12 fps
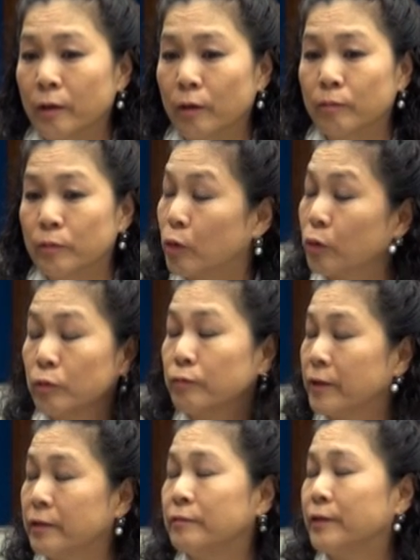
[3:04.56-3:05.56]
overall,
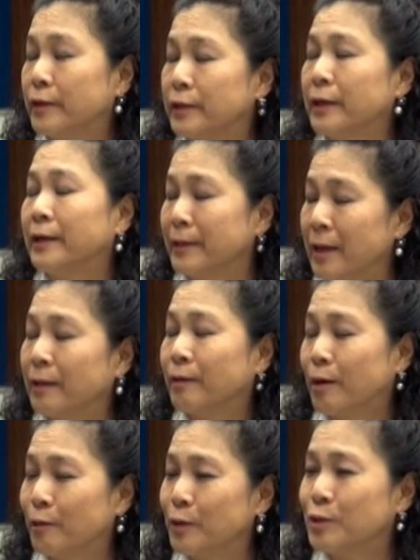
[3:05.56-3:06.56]
very, very
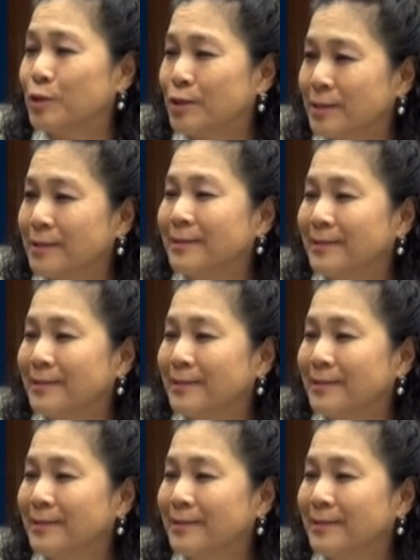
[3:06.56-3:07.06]
encouraged.